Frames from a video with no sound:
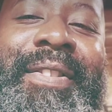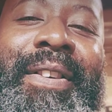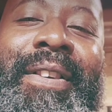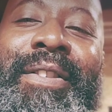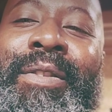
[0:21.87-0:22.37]

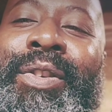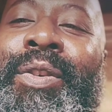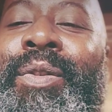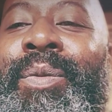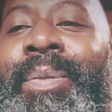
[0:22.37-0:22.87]
good,
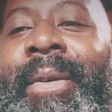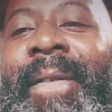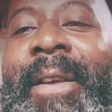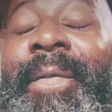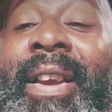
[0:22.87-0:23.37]
YouTube?
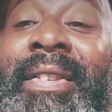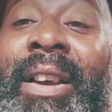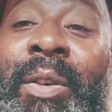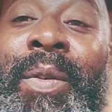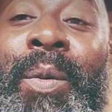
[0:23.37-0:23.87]
Fight fans
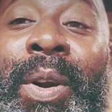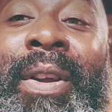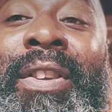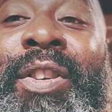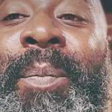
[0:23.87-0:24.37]
all over the world.
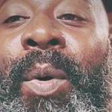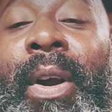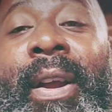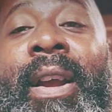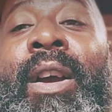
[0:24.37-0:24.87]
It's your
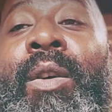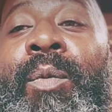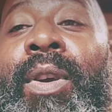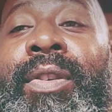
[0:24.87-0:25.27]
boy, Real